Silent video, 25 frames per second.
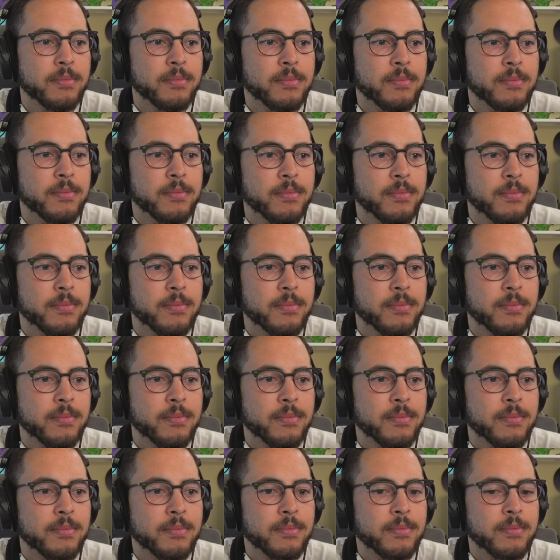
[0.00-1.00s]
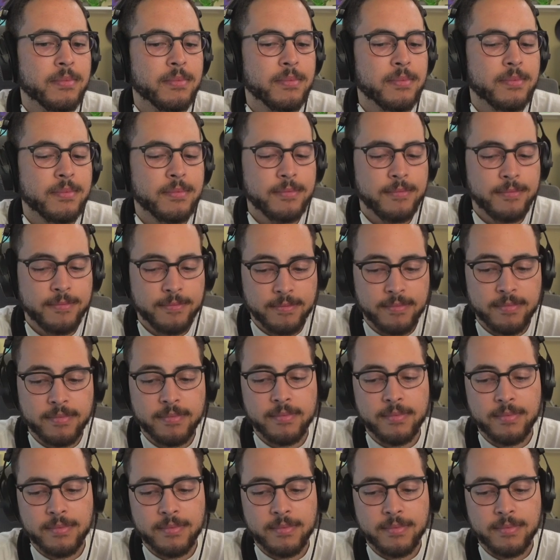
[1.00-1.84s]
Nothing is said.